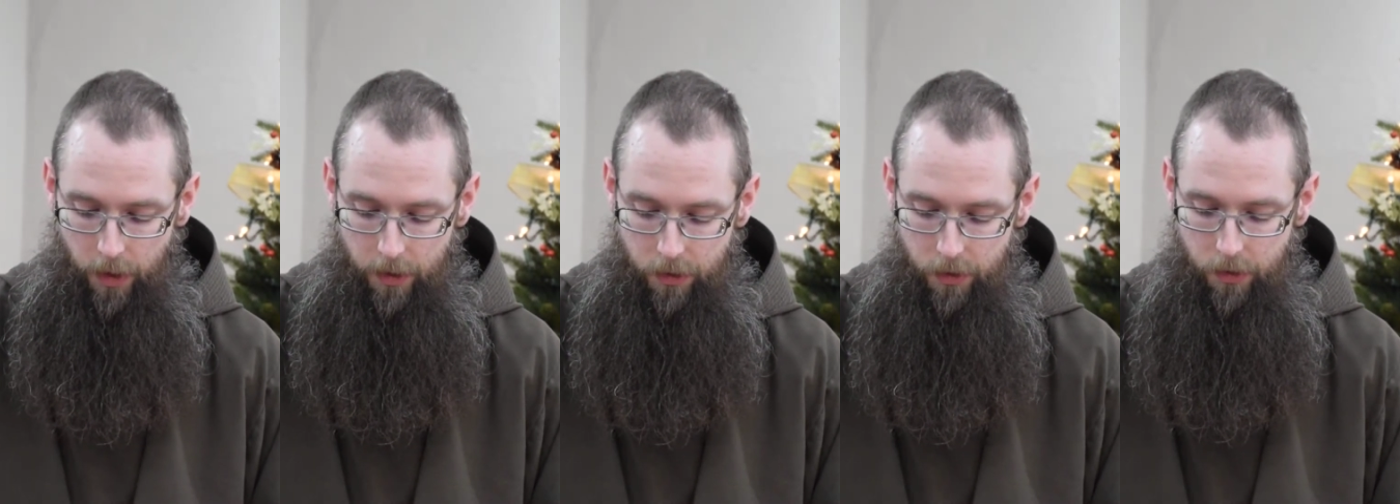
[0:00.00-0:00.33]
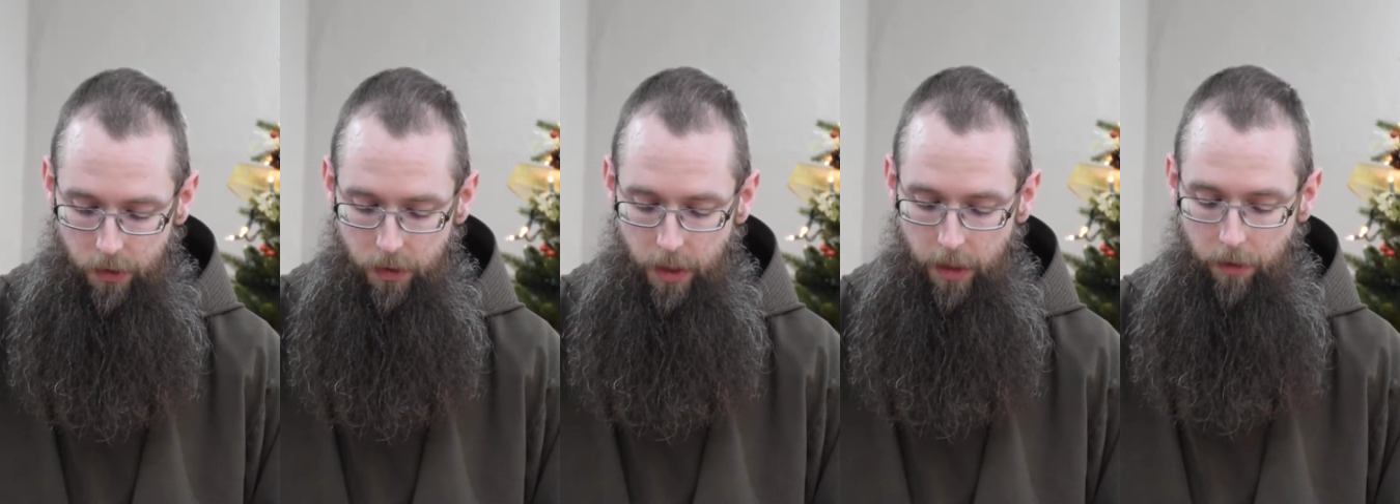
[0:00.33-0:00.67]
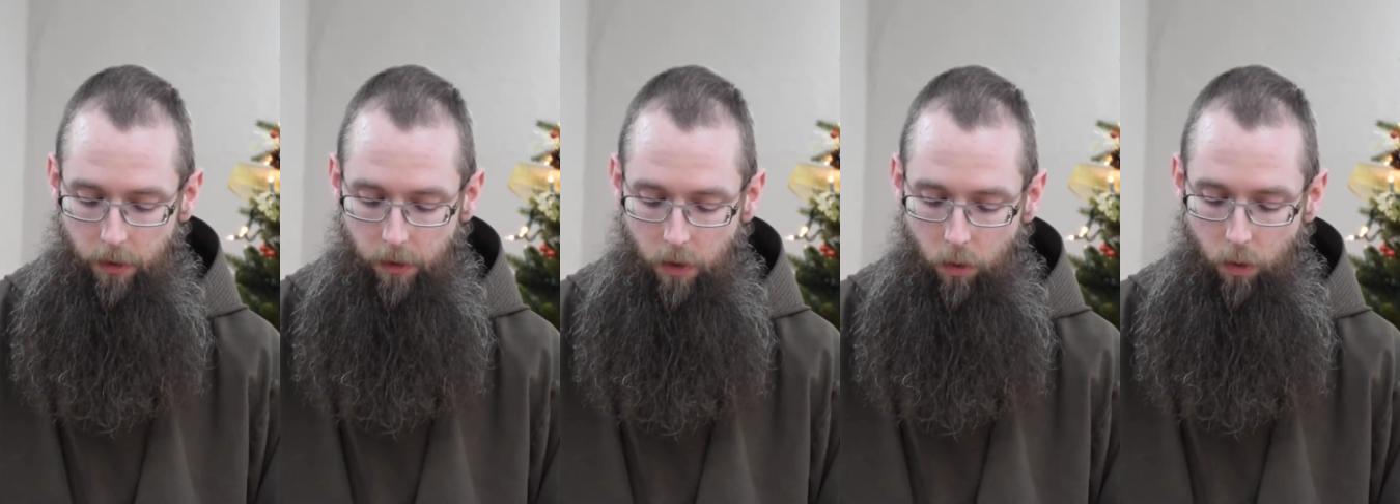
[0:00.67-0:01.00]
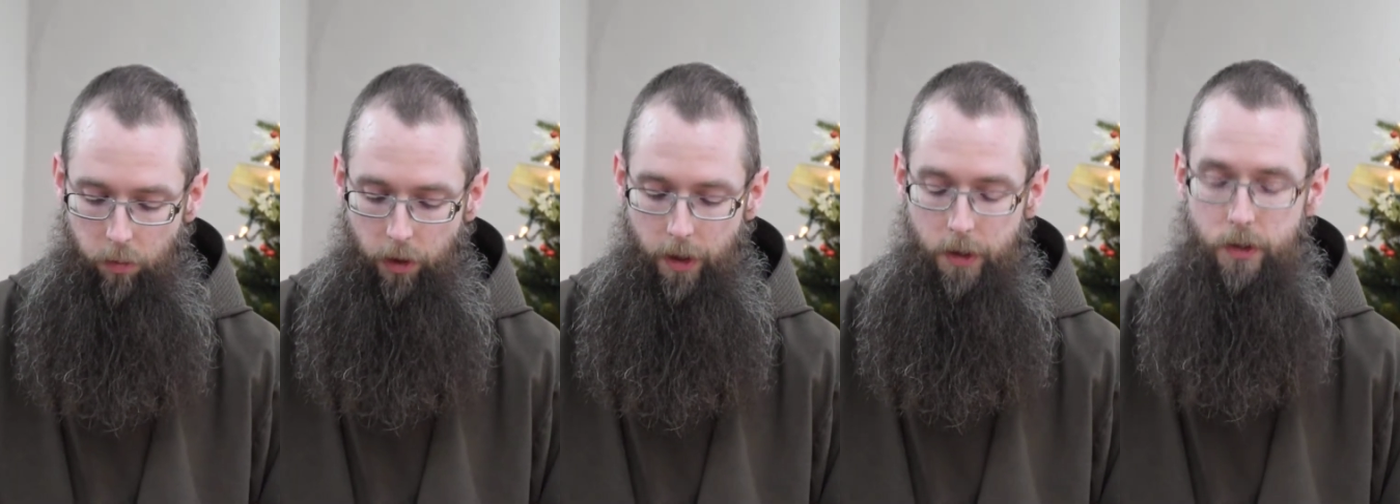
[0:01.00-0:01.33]
us to take the lower
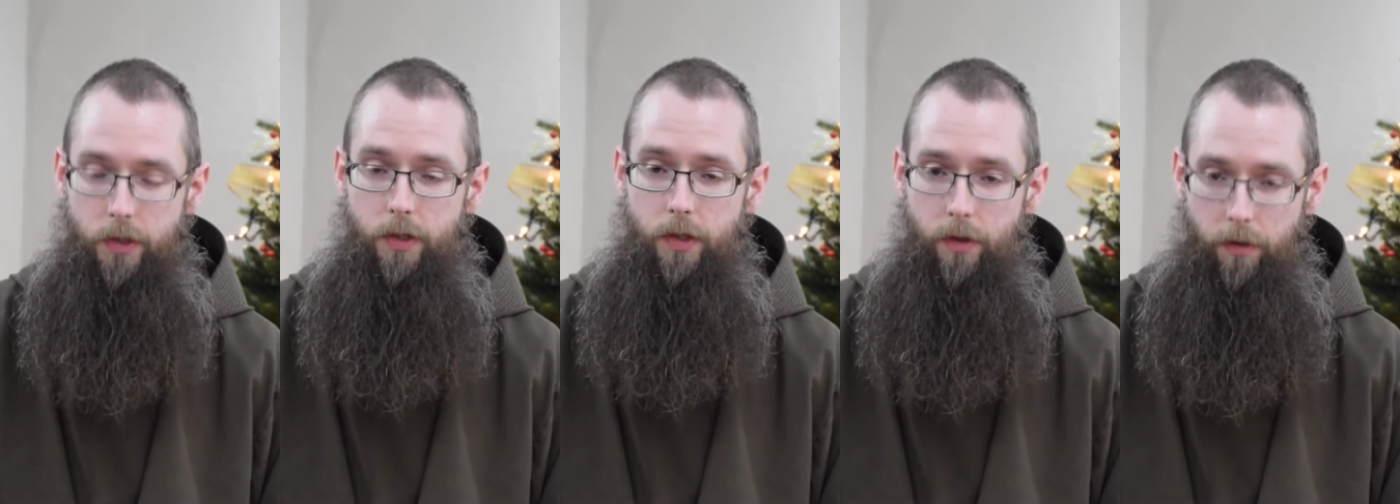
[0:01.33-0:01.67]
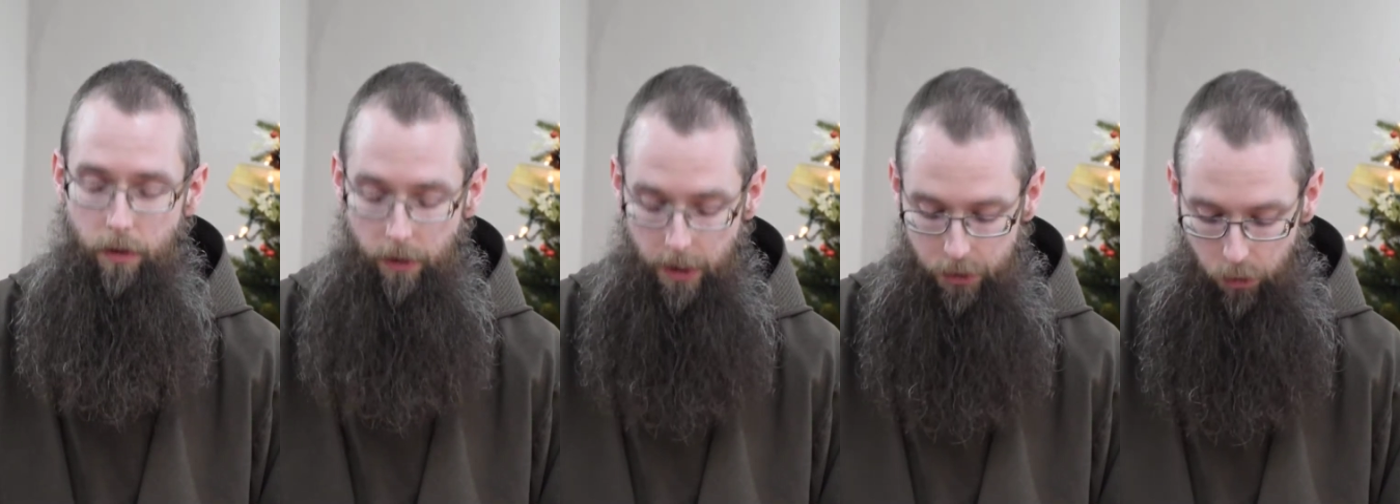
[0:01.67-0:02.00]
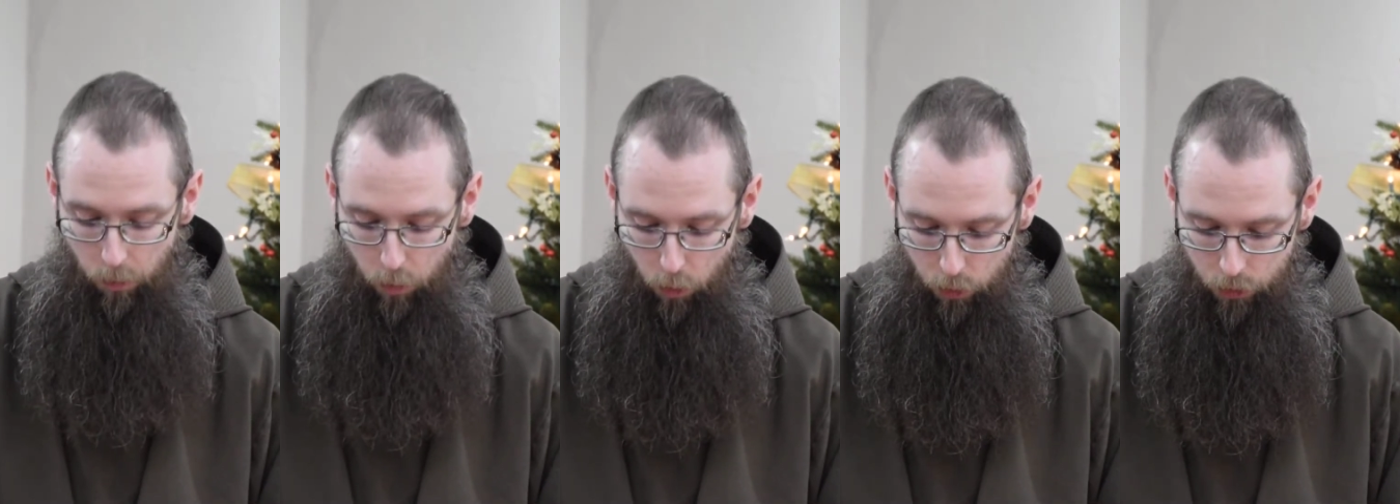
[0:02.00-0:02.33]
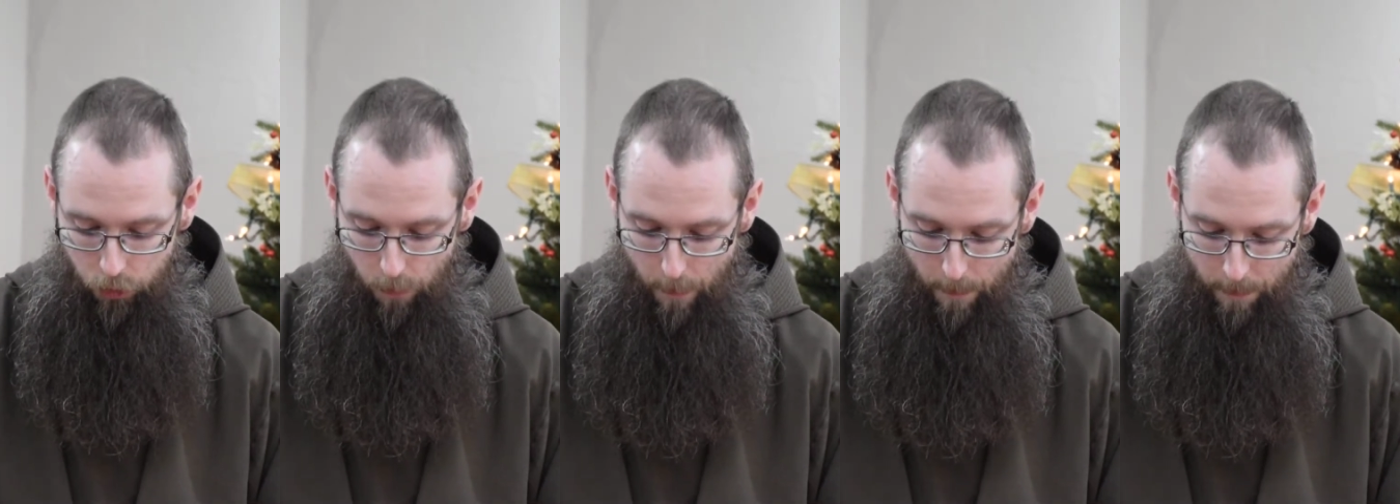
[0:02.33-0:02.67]
place, the lesser
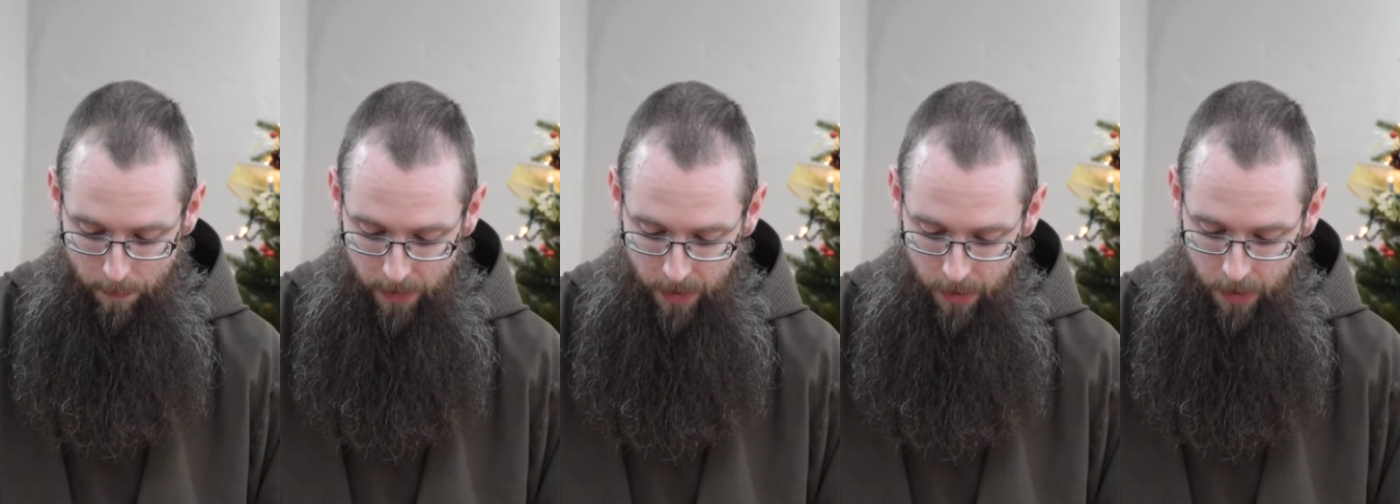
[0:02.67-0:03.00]
portion.